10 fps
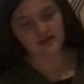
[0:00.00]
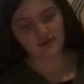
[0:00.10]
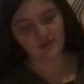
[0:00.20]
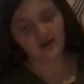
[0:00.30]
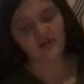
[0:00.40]

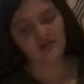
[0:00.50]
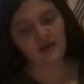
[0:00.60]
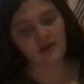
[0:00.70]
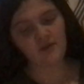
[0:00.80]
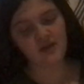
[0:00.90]
One of
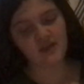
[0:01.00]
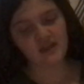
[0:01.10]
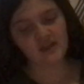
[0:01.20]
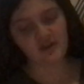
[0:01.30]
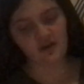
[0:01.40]
them, when he
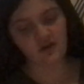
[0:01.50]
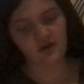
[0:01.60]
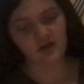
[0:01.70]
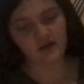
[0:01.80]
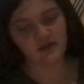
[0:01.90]
saw
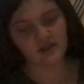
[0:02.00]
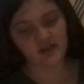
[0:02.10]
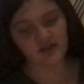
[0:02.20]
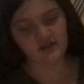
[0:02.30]
he was healed,